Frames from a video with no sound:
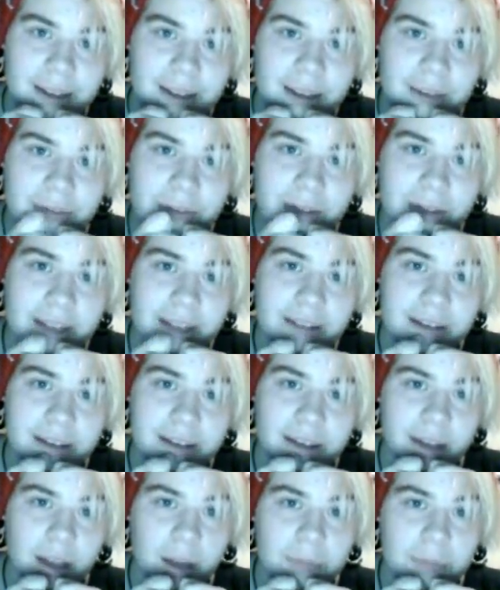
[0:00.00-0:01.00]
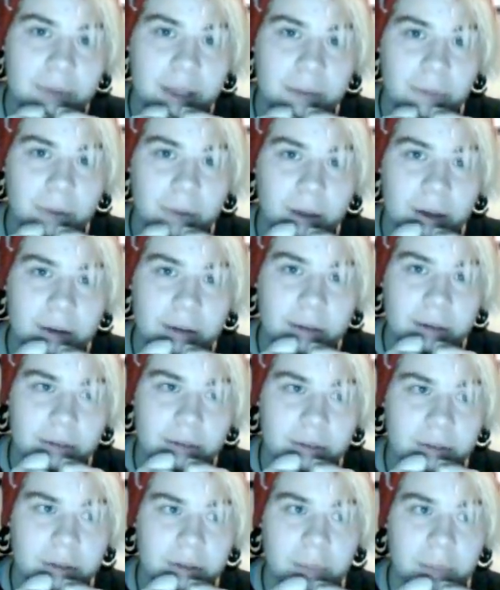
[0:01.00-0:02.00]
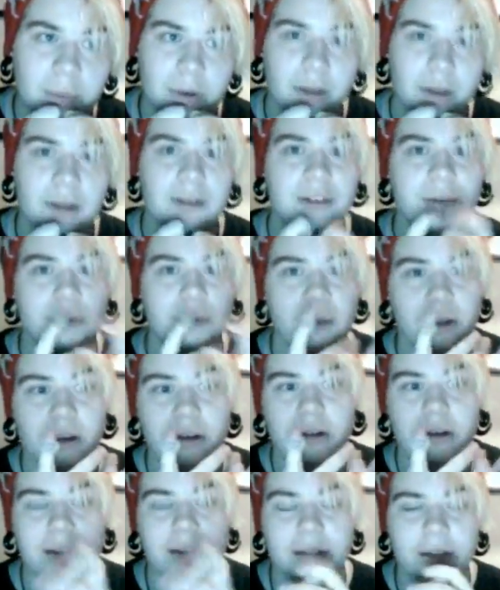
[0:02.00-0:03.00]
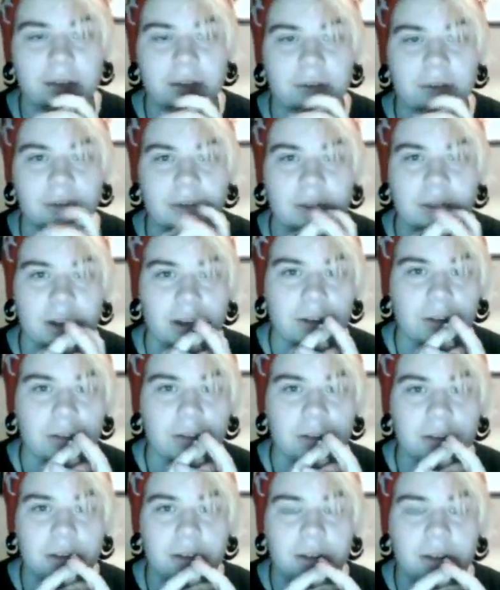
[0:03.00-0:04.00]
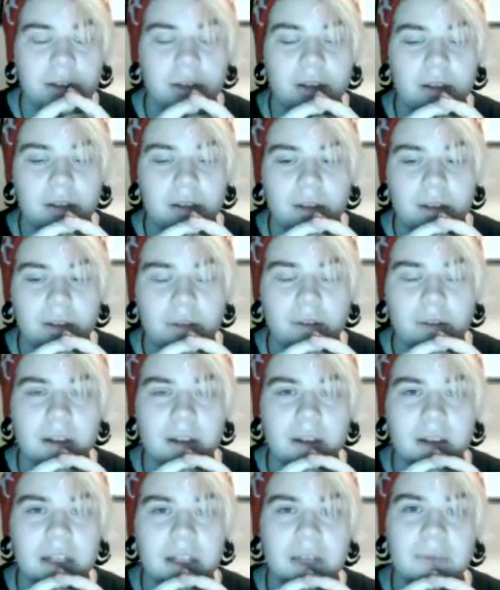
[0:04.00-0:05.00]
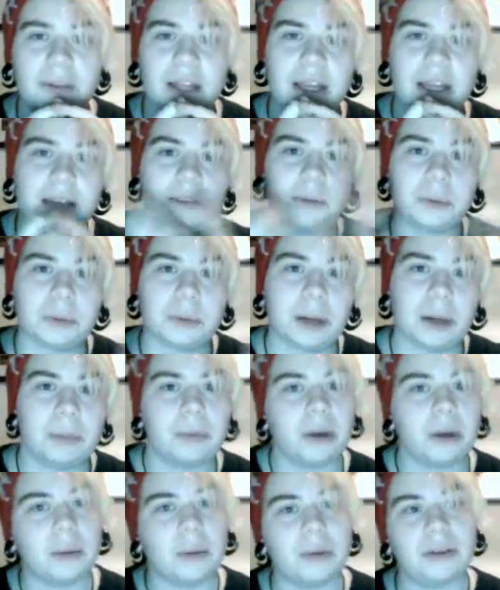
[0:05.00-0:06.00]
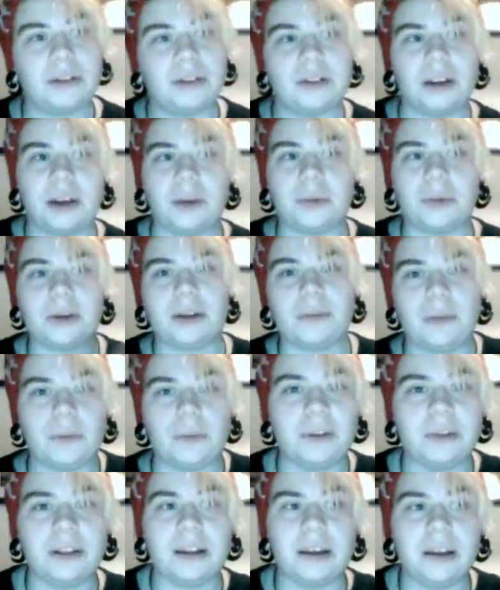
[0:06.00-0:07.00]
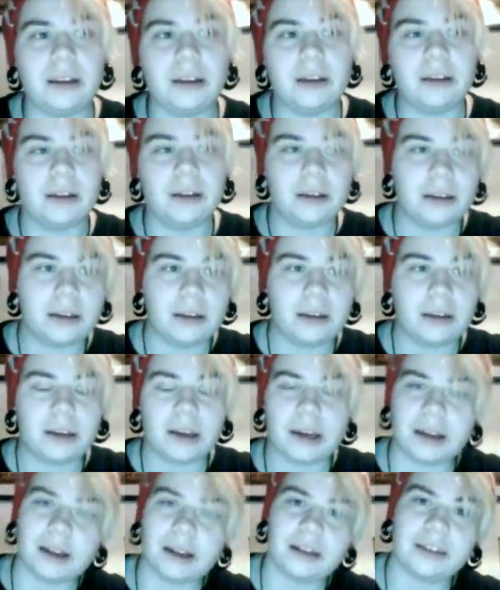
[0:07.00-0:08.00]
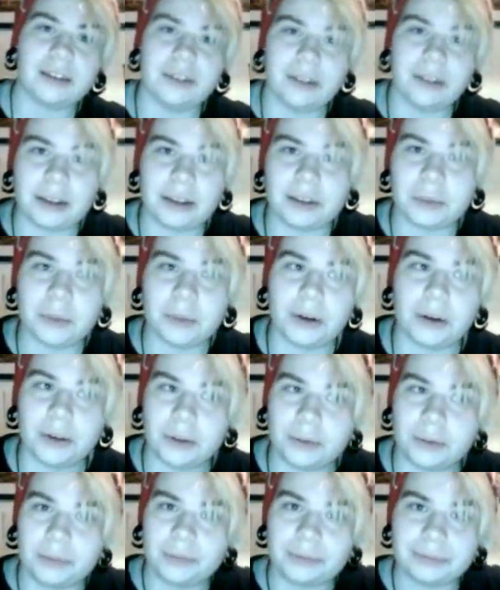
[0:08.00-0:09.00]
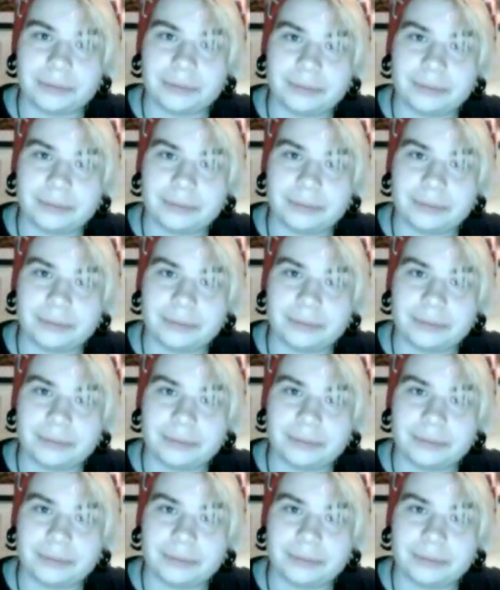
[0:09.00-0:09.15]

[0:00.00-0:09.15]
if you like this little update blog, or apology blog, I guess you can kind of call it, you can leave a like, subscribe, comment, share, whatever you feel like, and I'll see you guys tomorrow.